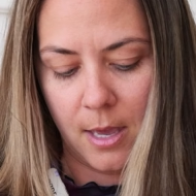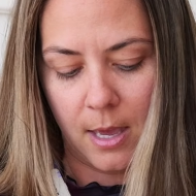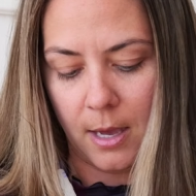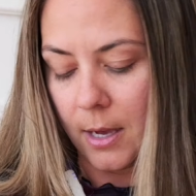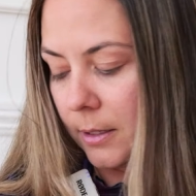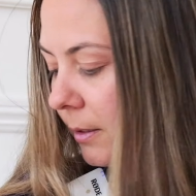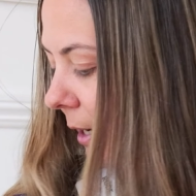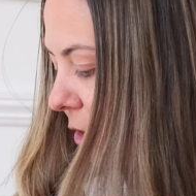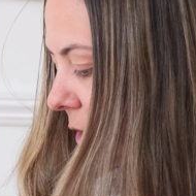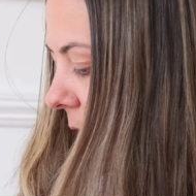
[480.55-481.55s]
And
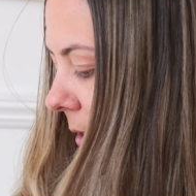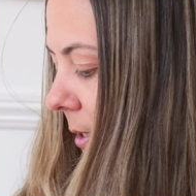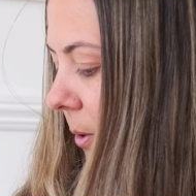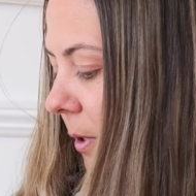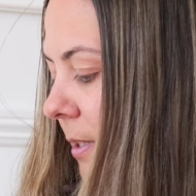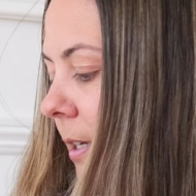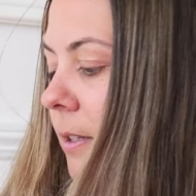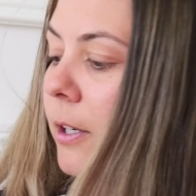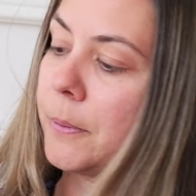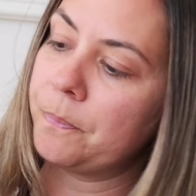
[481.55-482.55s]
actually, let's see what it says
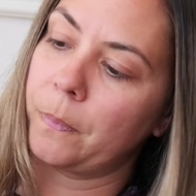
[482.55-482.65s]
in here.